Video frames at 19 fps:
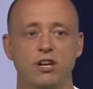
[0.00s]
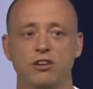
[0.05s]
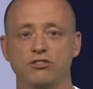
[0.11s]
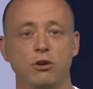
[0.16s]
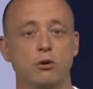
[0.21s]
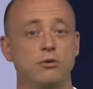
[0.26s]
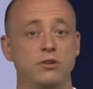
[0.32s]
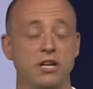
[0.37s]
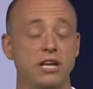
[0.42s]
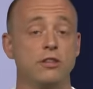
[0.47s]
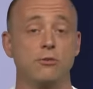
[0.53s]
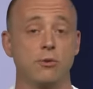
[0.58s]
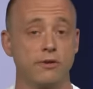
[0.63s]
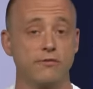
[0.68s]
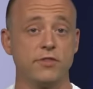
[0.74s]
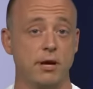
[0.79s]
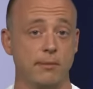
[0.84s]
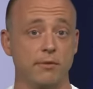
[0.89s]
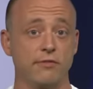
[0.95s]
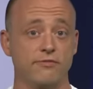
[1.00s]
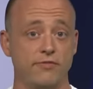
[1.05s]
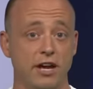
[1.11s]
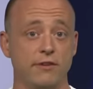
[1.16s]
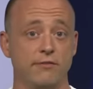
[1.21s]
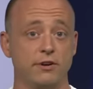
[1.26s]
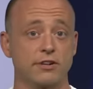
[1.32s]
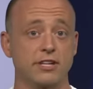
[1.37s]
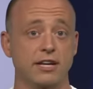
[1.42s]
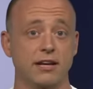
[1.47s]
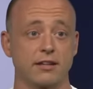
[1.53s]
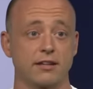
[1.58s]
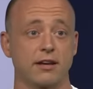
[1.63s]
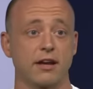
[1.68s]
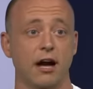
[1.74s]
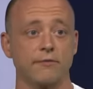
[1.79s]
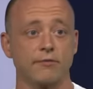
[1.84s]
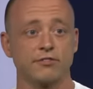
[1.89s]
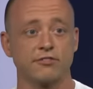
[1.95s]
So neither of them are favored to get the
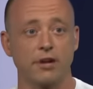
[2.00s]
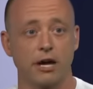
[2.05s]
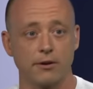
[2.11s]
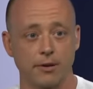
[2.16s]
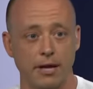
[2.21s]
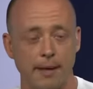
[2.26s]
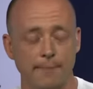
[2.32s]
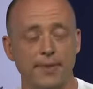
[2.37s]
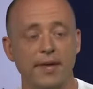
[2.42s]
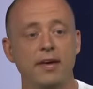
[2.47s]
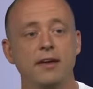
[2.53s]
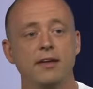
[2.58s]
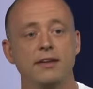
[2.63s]
conference title game.